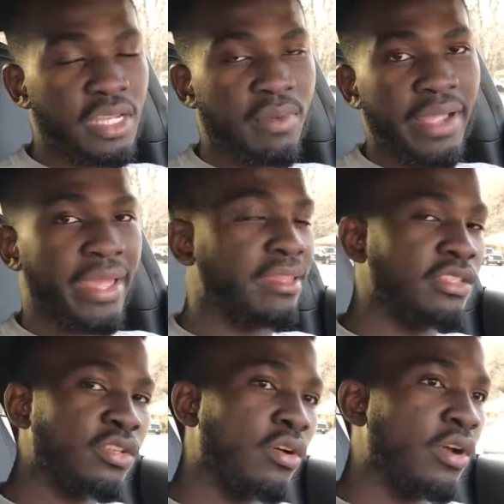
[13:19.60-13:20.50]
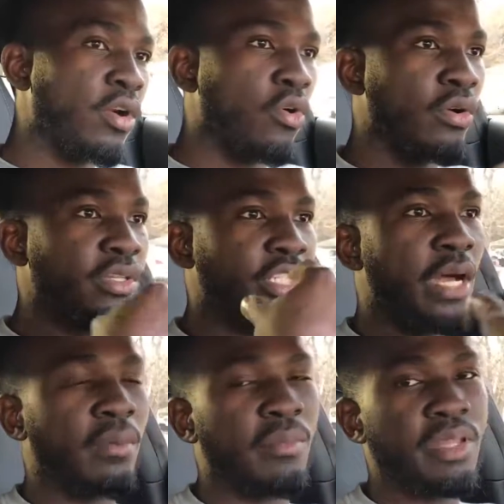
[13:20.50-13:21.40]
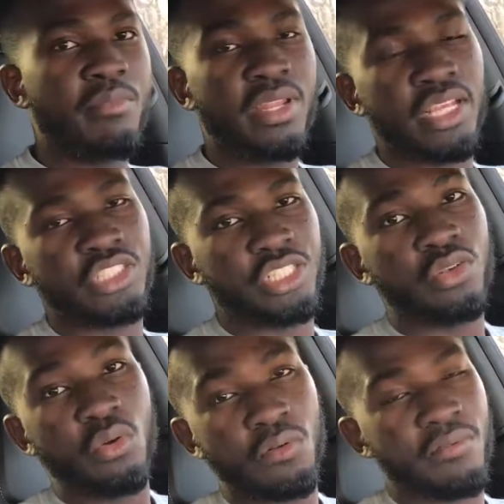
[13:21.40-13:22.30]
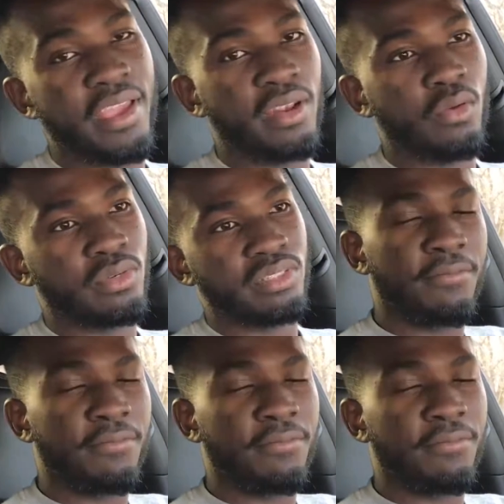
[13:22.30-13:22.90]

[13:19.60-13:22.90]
thinking about getting this car or the upcoming mid-engine Corvette.